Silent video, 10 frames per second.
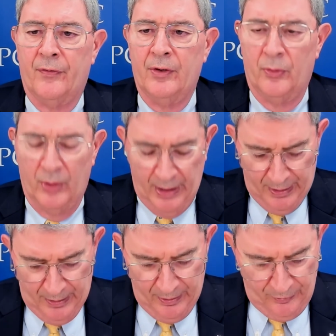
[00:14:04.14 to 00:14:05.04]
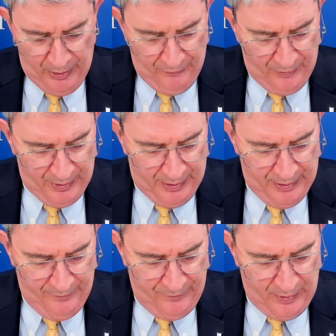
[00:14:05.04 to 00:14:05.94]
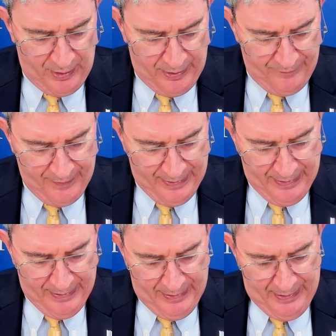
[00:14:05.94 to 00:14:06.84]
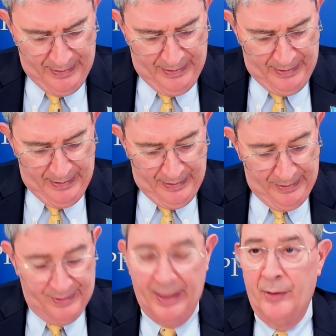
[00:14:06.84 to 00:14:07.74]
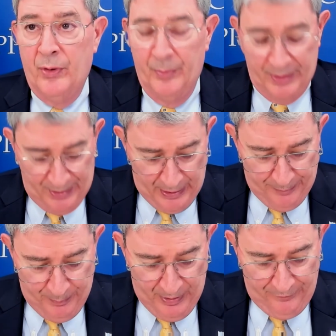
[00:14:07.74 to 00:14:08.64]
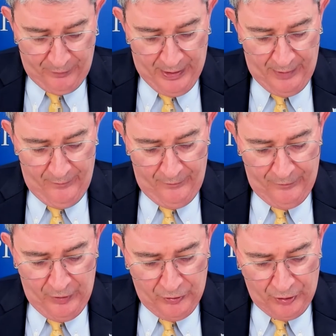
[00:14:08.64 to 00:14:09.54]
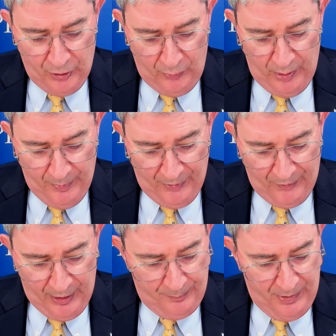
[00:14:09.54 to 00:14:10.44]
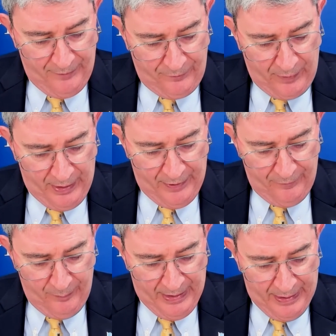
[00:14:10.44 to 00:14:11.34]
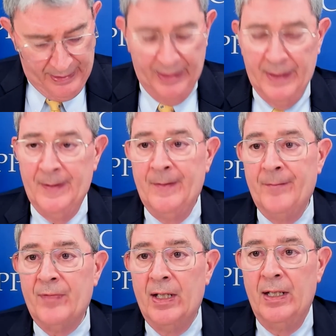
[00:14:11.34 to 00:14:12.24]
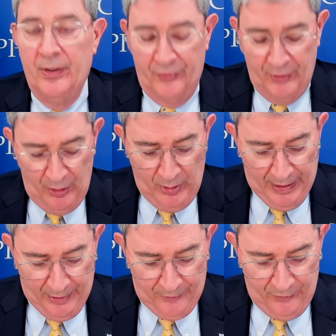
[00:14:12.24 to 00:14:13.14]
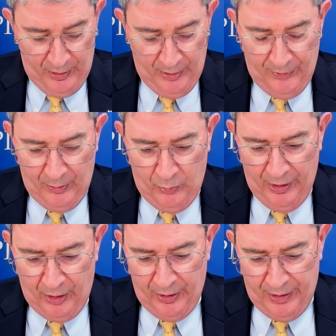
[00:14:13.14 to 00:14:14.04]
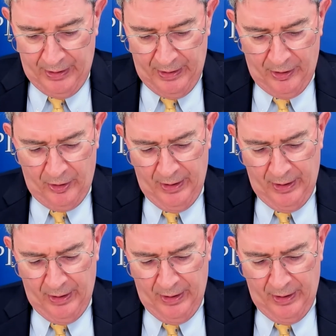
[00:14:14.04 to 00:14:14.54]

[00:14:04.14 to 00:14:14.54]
UN address in 1995. He said, "We must not be afraid of the future. We must not be afraid of man. It is no accident that we are here.